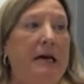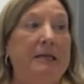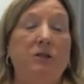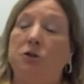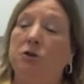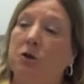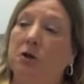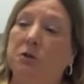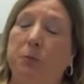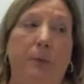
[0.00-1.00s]
Is your
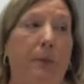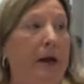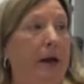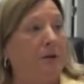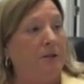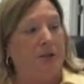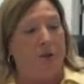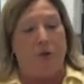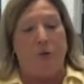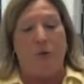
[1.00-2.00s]
church prepared
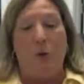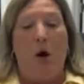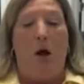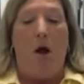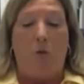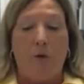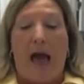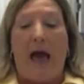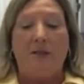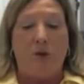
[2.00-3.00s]
to
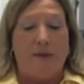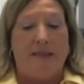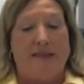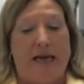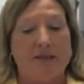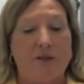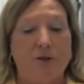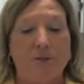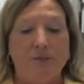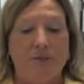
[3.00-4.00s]
react to a disaster?